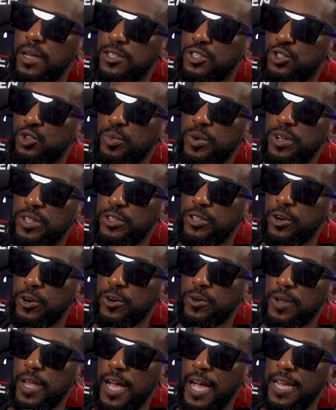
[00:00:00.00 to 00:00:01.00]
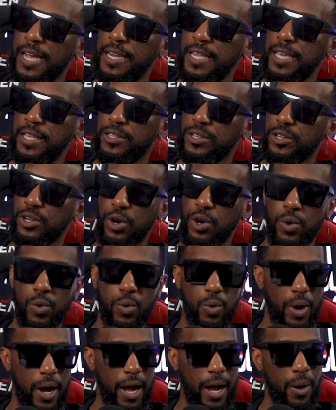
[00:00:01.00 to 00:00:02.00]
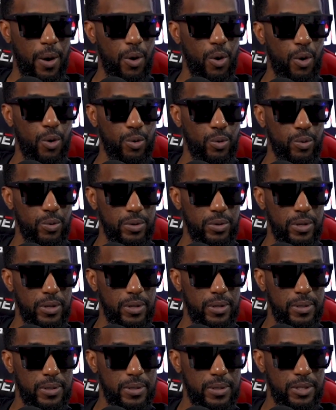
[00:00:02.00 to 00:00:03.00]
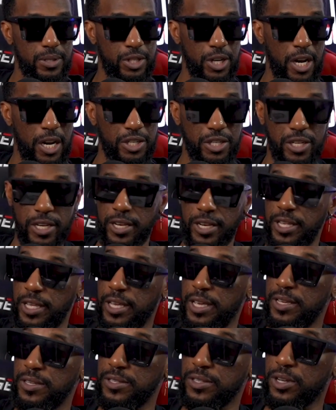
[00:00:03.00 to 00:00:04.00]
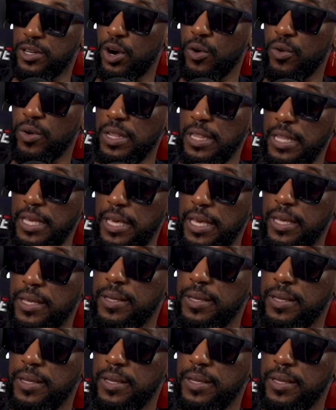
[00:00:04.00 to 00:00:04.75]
Super intern, I need to know how old Josh Giddey is currently,